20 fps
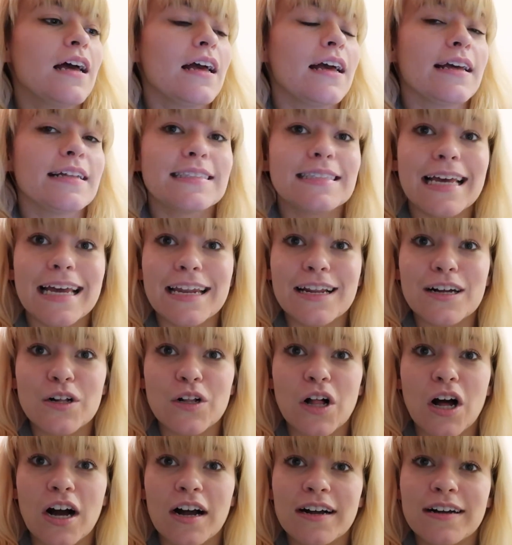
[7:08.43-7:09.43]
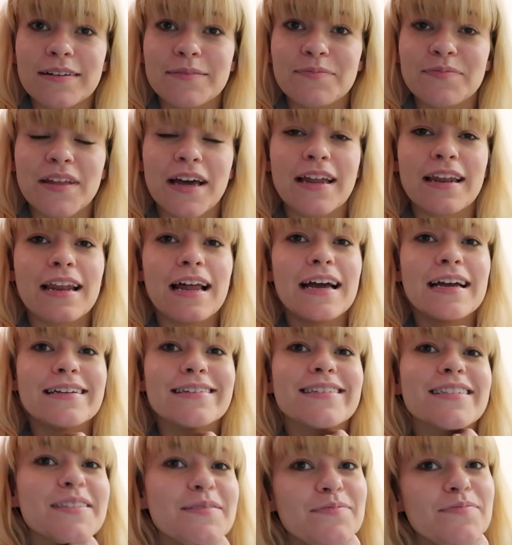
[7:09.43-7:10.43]
It's 8 o'clock at
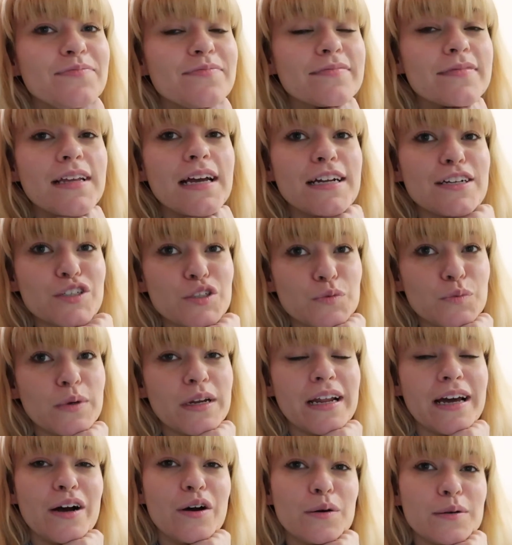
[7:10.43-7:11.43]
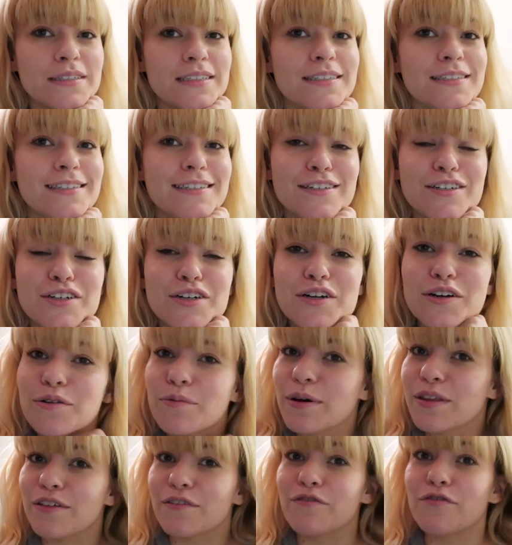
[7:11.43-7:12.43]
night. I just went out to dinner
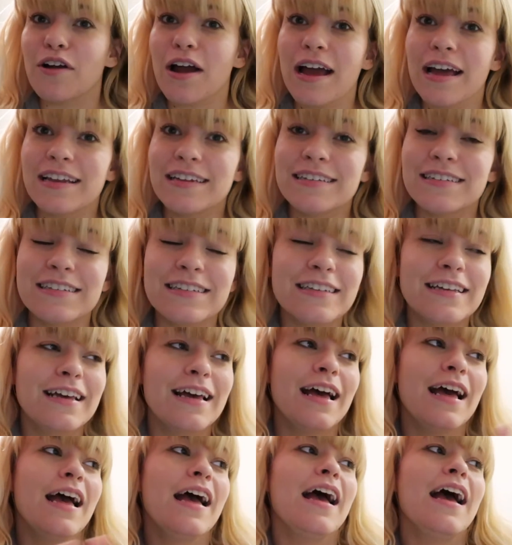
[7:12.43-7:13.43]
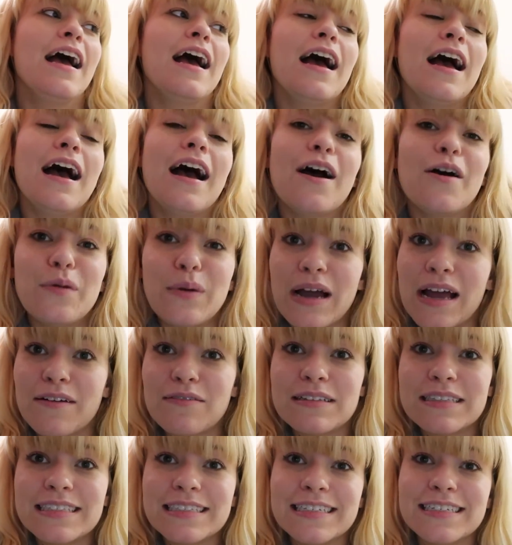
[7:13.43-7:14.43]
with a friend who I
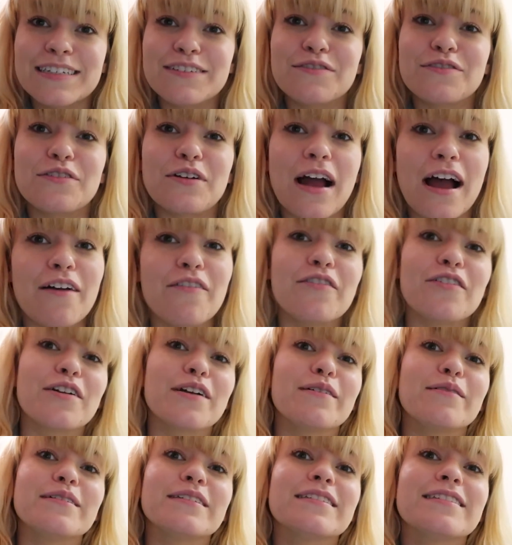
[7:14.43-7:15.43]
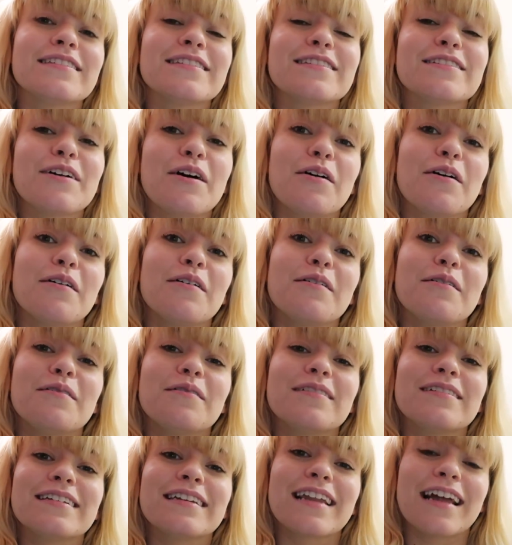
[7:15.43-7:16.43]
haven't seen in forever, and it was
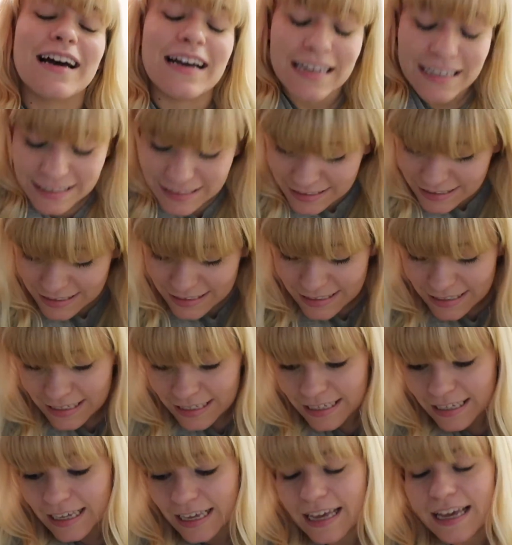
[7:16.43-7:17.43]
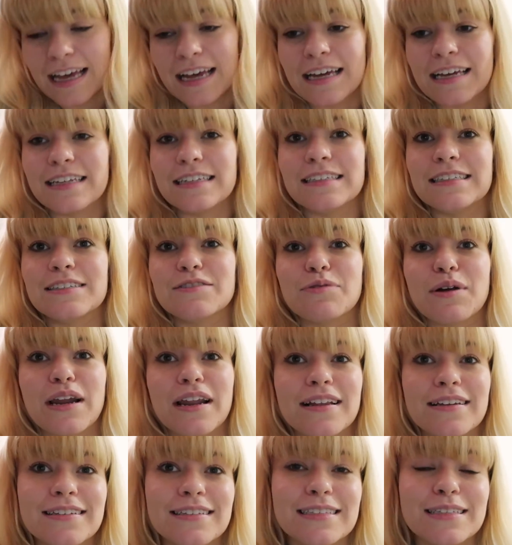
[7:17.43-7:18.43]
so nice. And ran
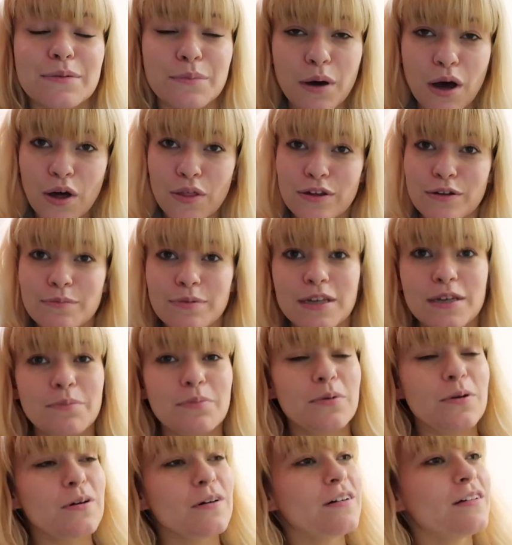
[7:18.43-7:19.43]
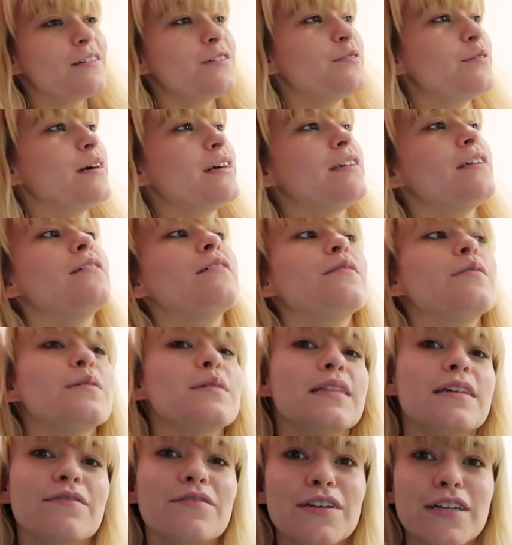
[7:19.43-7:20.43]
into some other people who I know who
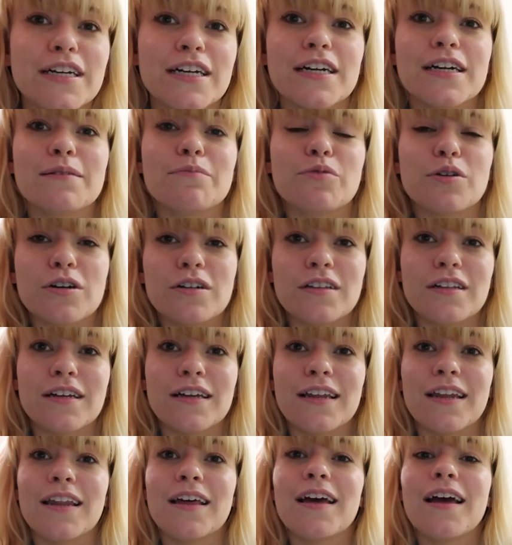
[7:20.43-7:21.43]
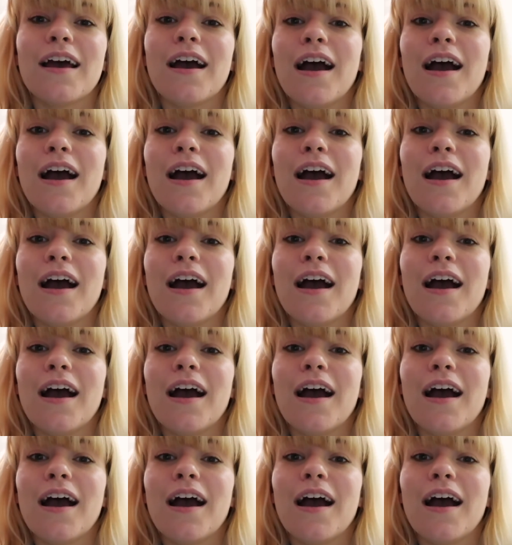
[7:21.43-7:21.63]
live here in Brooklyn.